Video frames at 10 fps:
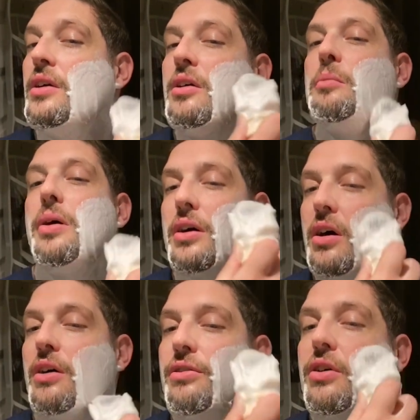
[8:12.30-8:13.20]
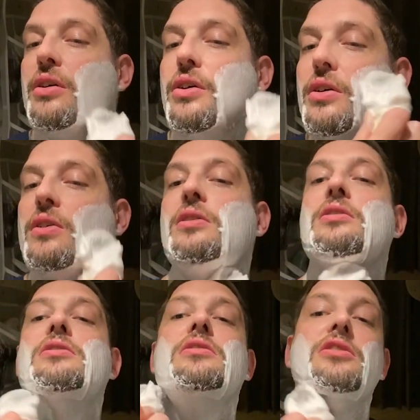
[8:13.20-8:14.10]
puck of or
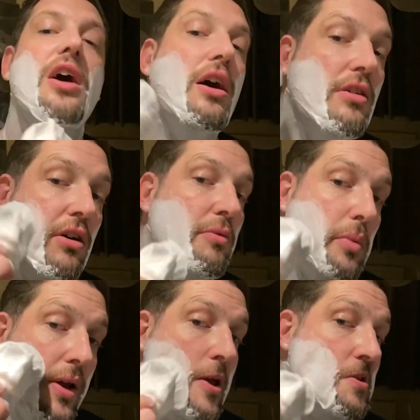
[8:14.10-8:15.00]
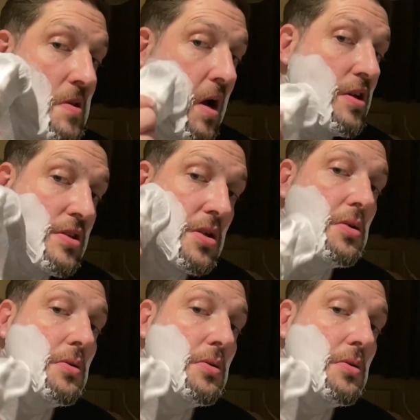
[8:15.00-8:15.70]
jar of, but it is nice.